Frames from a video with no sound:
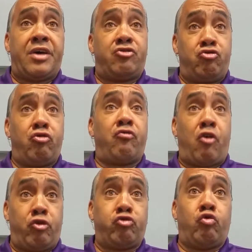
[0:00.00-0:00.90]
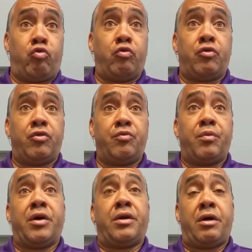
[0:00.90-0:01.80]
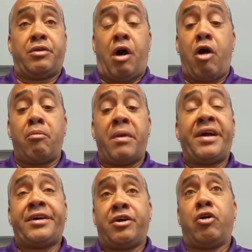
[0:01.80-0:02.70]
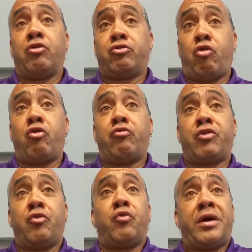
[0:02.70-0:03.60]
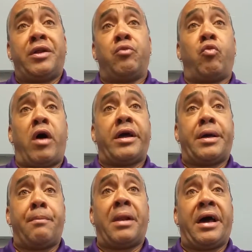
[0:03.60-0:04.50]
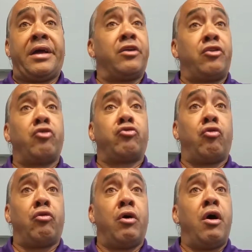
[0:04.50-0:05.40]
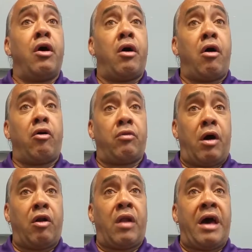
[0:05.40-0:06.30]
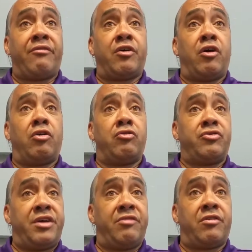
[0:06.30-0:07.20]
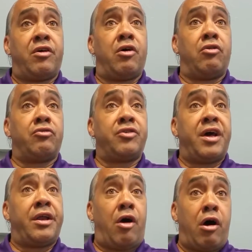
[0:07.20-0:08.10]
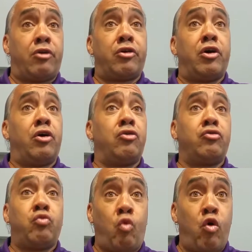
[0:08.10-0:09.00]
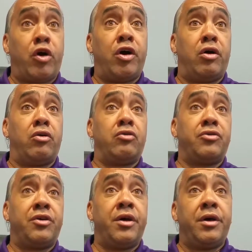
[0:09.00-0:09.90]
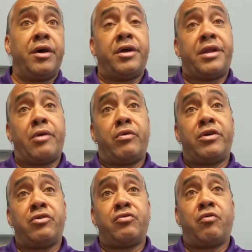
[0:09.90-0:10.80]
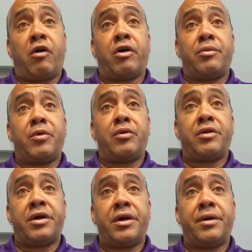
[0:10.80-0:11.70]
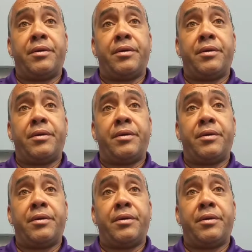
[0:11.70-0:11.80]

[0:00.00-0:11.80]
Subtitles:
That's universal. But our main colors are the red, white, and black. And those are our life colors, death colors, and honor colors, war colors that we use for our community.